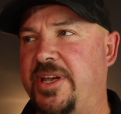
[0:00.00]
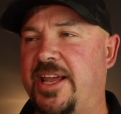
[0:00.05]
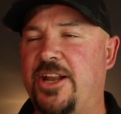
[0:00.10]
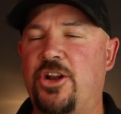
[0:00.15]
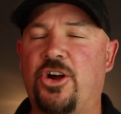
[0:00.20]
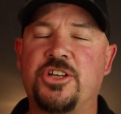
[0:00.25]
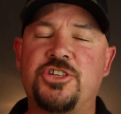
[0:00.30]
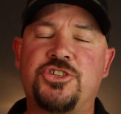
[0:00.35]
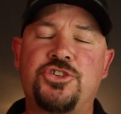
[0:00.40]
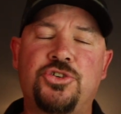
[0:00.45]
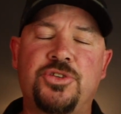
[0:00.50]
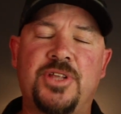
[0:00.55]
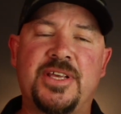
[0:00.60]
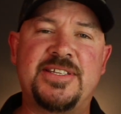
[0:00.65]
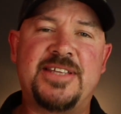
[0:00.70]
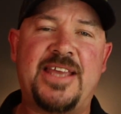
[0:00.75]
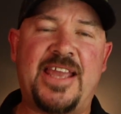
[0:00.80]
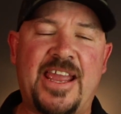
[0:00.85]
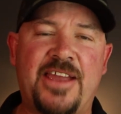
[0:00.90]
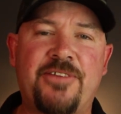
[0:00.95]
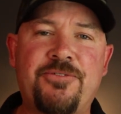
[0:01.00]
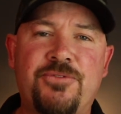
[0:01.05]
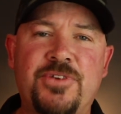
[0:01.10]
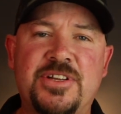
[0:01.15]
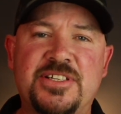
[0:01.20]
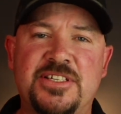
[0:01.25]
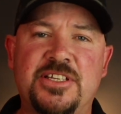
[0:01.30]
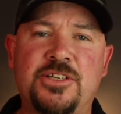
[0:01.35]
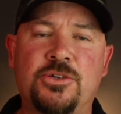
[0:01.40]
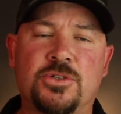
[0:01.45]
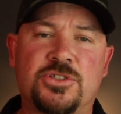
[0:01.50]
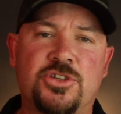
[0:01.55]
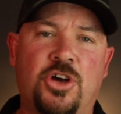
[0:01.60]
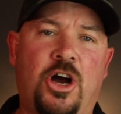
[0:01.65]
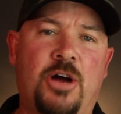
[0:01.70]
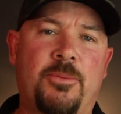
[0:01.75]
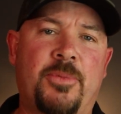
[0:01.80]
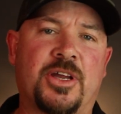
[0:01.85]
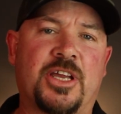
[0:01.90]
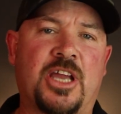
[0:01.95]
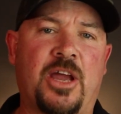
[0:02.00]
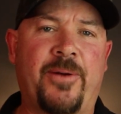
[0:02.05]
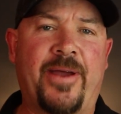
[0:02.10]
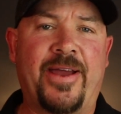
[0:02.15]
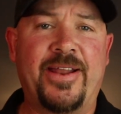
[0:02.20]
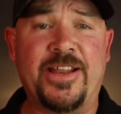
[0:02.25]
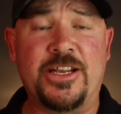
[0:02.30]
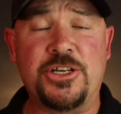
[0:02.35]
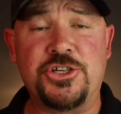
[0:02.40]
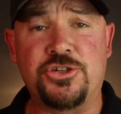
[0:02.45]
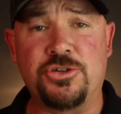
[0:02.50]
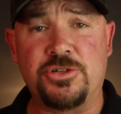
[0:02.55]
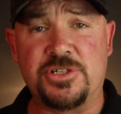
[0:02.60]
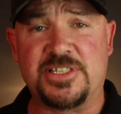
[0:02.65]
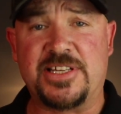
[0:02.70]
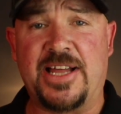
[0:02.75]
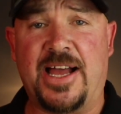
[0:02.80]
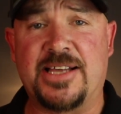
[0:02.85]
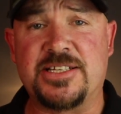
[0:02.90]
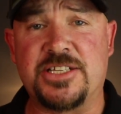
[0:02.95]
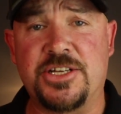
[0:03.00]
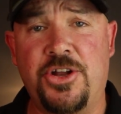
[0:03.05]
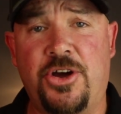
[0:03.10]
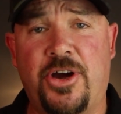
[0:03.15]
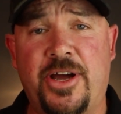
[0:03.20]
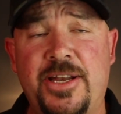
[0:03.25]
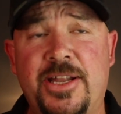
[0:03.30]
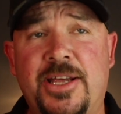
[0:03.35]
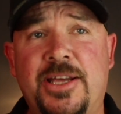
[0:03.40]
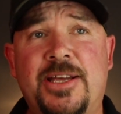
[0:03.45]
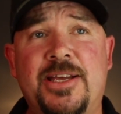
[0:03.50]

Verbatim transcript: and I do this every single time I go out and shoot stars at night,